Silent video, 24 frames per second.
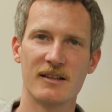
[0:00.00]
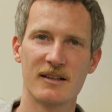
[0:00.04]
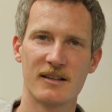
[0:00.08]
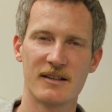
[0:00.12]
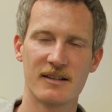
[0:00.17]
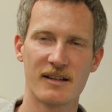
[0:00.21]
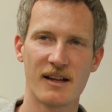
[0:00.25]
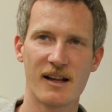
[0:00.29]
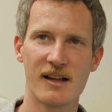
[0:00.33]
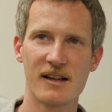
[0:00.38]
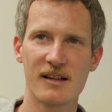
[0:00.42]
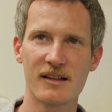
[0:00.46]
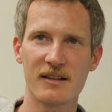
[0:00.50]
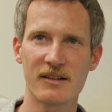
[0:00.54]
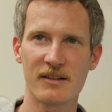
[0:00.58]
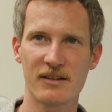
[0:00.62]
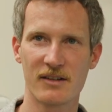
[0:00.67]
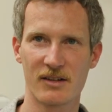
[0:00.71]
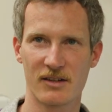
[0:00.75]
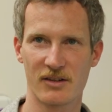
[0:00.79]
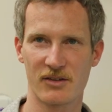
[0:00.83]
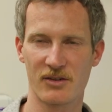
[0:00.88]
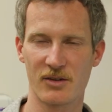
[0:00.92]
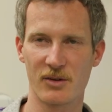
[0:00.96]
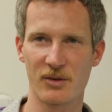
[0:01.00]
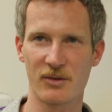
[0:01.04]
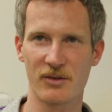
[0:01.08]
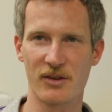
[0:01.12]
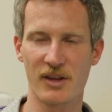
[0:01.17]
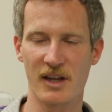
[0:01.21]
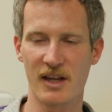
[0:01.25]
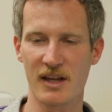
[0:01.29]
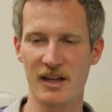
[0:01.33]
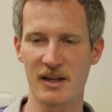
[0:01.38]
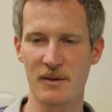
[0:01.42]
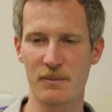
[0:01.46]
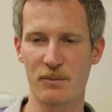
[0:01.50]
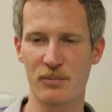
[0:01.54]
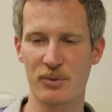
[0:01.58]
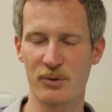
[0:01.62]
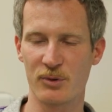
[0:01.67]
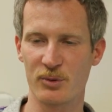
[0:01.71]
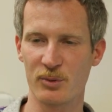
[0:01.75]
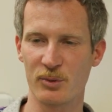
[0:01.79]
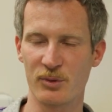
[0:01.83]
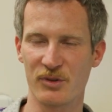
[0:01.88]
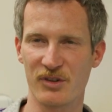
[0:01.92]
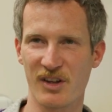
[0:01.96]
cells, so they
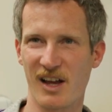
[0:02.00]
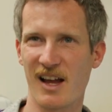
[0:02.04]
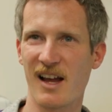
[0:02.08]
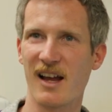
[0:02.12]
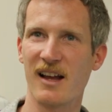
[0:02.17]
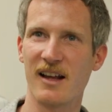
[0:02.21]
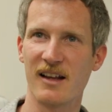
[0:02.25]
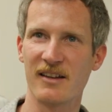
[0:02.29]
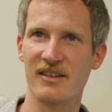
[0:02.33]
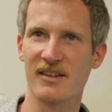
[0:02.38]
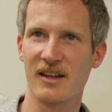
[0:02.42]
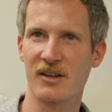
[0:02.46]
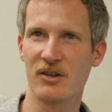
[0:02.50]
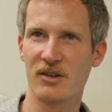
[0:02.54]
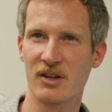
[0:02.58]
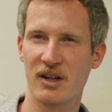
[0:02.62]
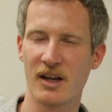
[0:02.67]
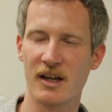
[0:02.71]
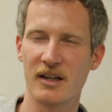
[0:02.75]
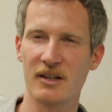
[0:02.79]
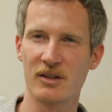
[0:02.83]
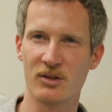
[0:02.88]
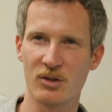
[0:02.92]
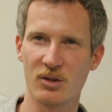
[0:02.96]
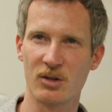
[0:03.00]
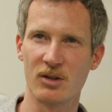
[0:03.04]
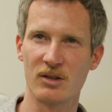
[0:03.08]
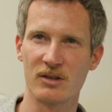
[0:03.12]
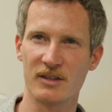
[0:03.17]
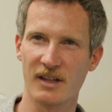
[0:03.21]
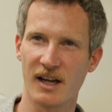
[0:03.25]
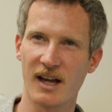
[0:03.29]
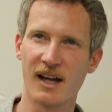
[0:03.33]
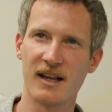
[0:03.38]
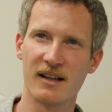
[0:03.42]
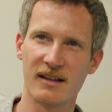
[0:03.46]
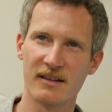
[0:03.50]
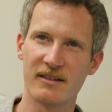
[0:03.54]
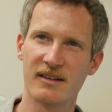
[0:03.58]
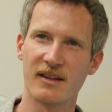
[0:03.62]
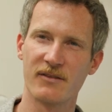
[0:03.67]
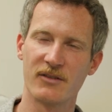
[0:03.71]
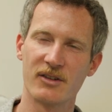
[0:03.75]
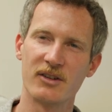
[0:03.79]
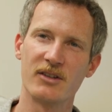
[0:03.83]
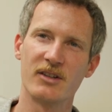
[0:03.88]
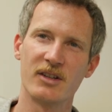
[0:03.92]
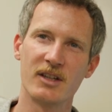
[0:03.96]
produce a cytokine called
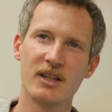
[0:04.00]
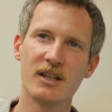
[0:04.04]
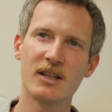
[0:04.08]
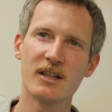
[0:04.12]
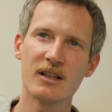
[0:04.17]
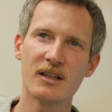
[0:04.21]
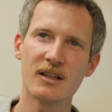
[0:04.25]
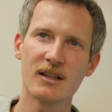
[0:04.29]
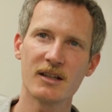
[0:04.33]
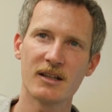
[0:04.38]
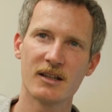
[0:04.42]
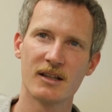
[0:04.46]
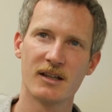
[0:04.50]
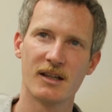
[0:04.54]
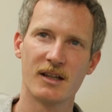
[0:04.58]
IL-17,